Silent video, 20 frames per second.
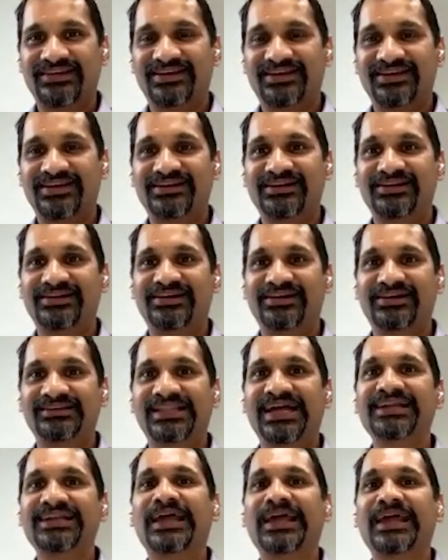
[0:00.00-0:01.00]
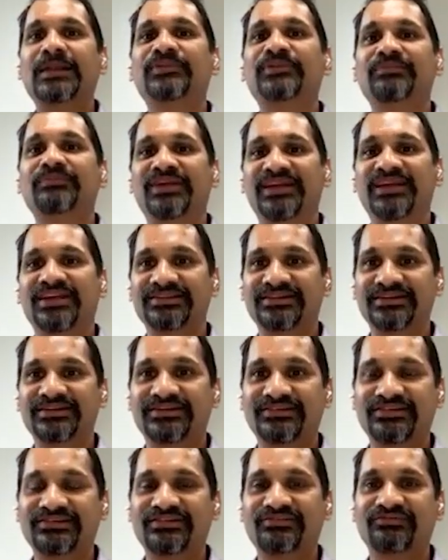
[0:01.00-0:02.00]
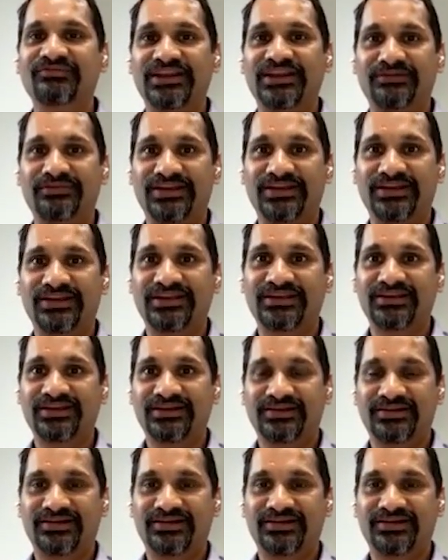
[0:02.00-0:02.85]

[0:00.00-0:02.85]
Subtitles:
and that helped in making the decision very, very